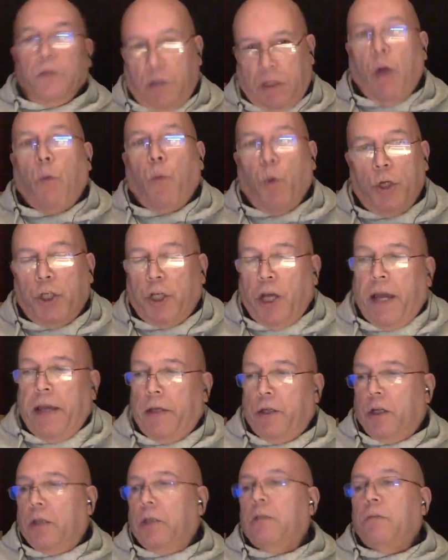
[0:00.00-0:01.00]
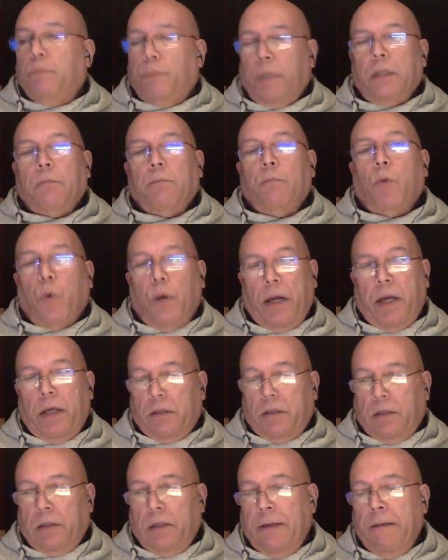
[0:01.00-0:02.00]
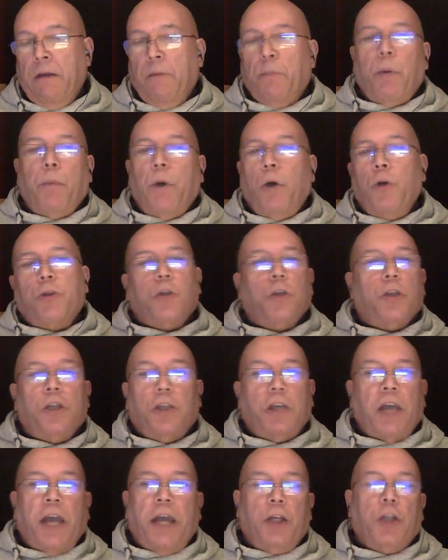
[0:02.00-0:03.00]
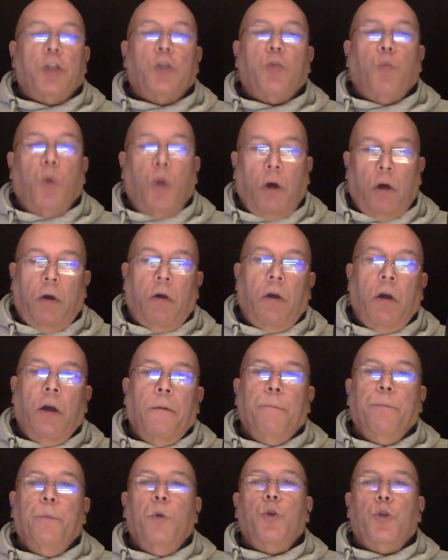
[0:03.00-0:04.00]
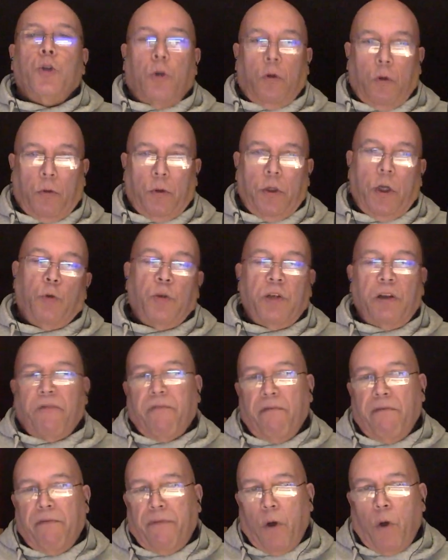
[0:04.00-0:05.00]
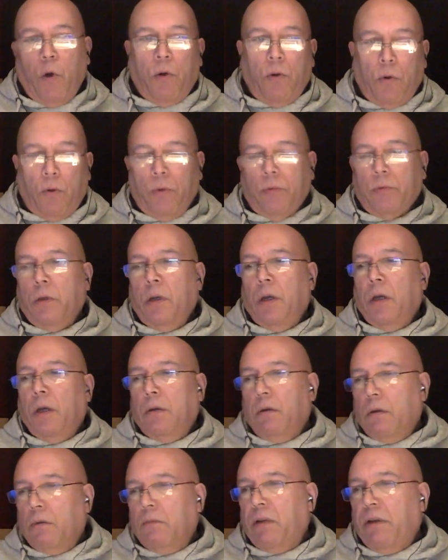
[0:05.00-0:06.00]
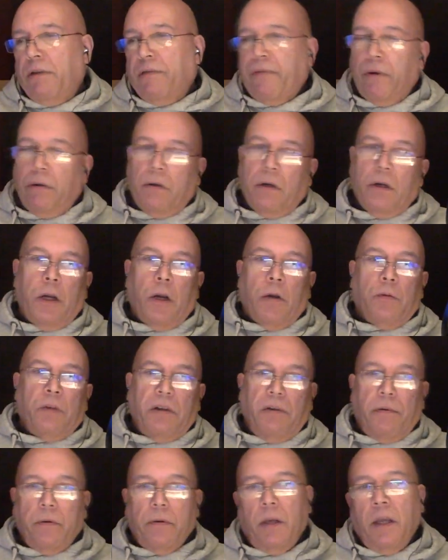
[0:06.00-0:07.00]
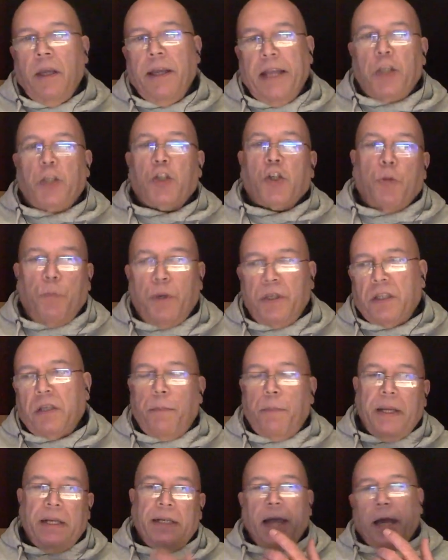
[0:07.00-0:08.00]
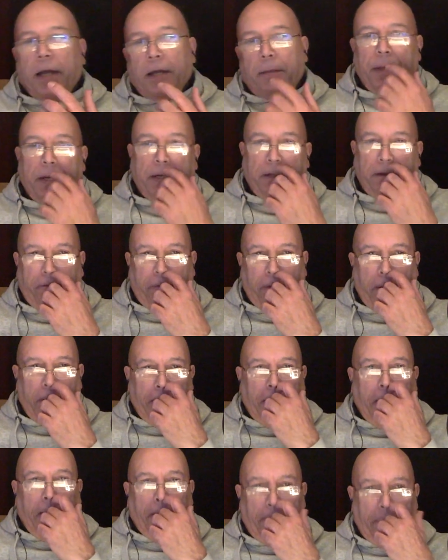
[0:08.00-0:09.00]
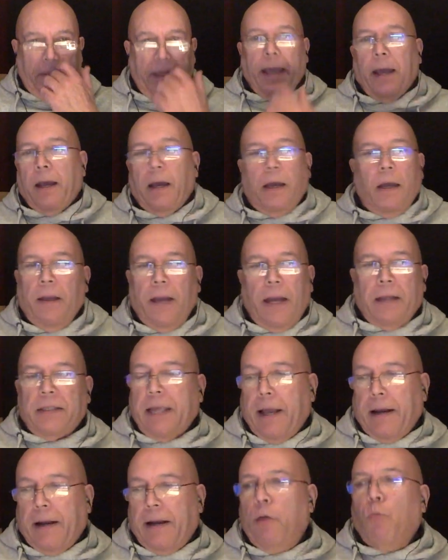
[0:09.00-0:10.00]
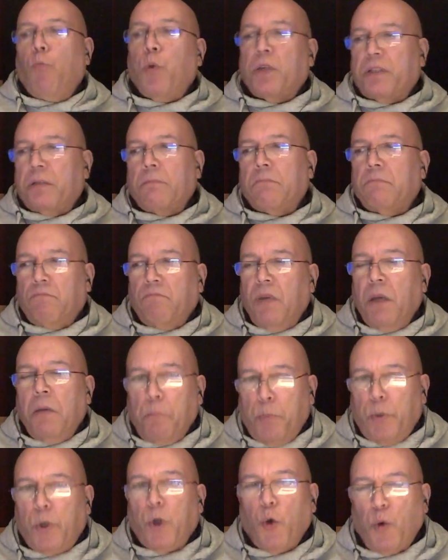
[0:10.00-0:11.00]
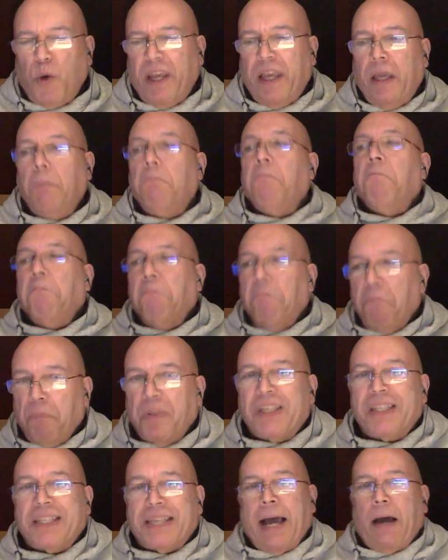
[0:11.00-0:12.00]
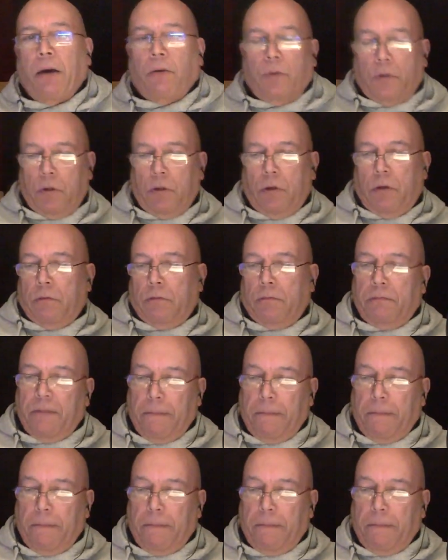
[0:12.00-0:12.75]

There were changes, but more or less but most of the changes were musical, you know, different vocals, different, you know, different instruments, a bit done, a bit different. Yeah. Yeah, exactly. It wasn't purely the sound, you know.